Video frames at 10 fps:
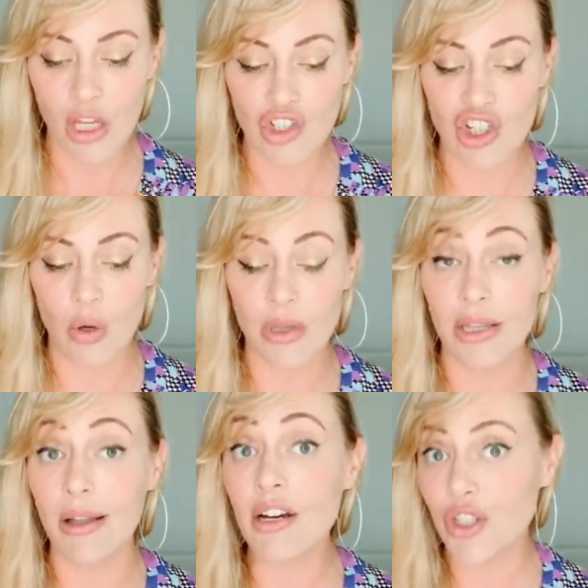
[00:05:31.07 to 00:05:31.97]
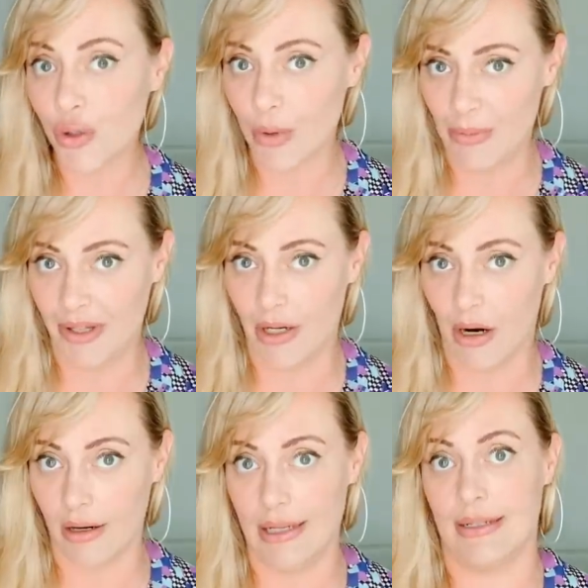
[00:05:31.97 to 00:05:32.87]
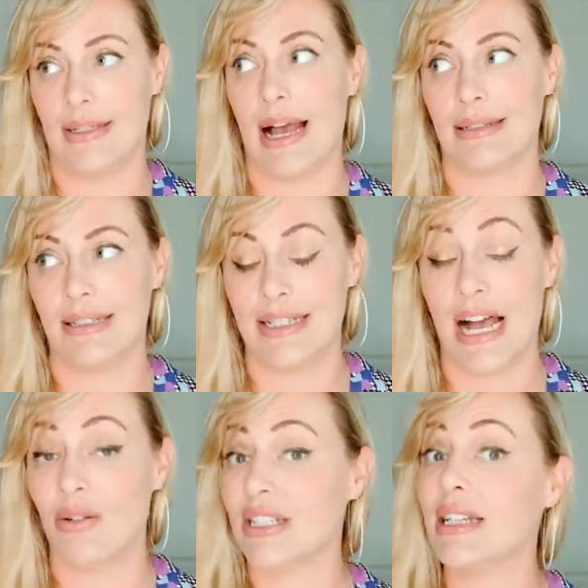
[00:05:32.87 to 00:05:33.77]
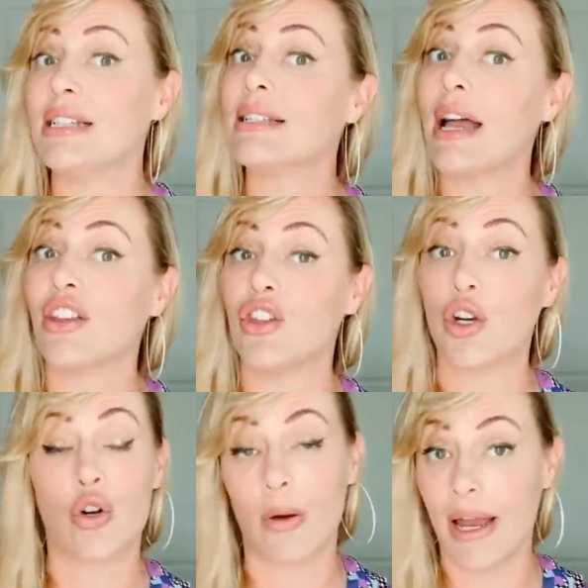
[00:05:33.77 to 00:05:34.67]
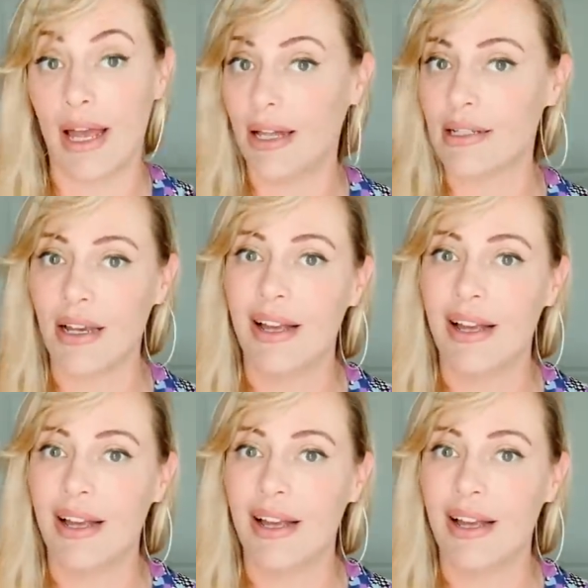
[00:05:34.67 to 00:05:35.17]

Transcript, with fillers: So luxury PR is as it sounds. It is like the grand,